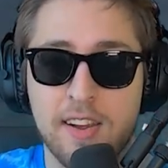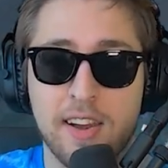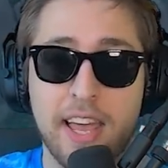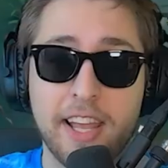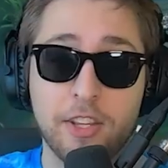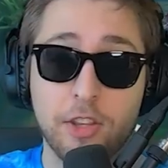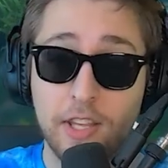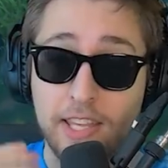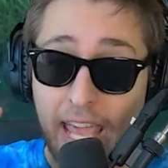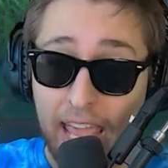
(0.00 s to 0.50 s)

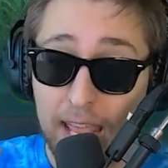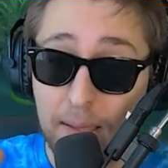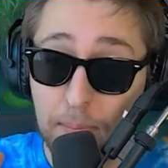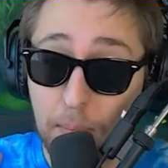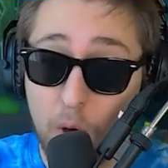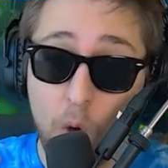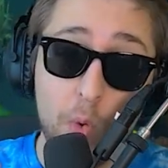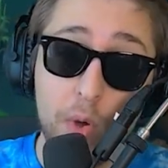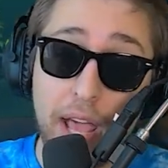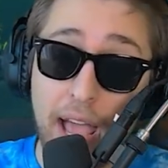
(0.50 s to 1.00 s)
like the game
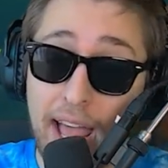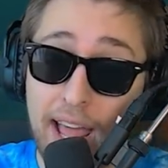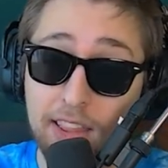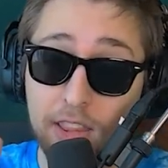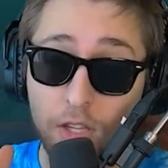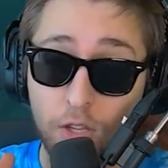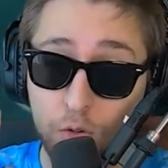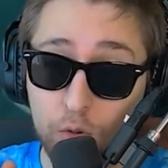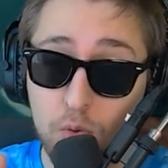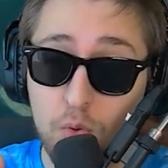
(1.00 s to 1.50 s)
mode and
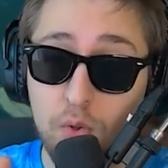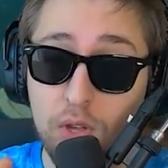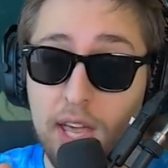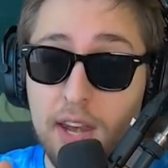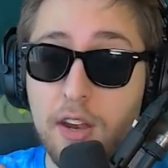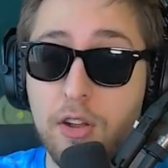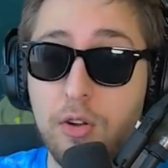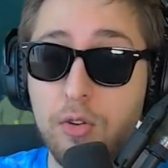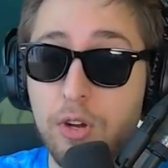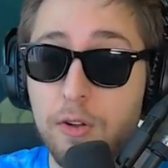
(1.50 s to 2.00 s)
the new
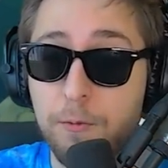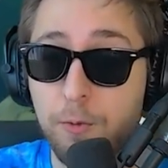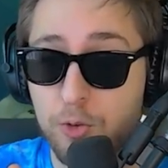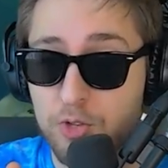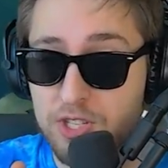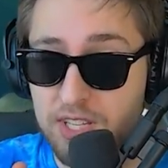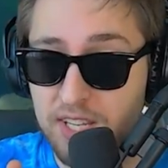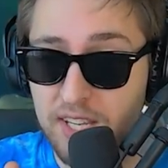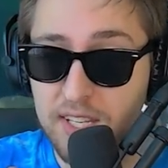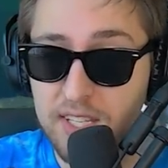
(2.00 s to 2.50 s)
category for
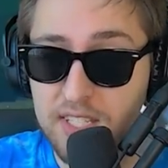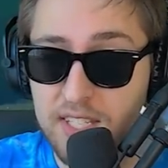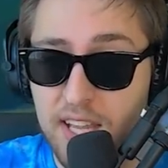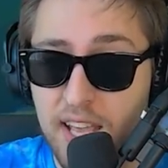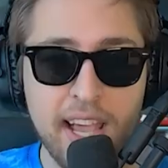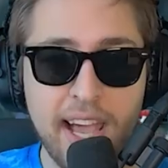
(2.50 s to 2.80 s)
skins.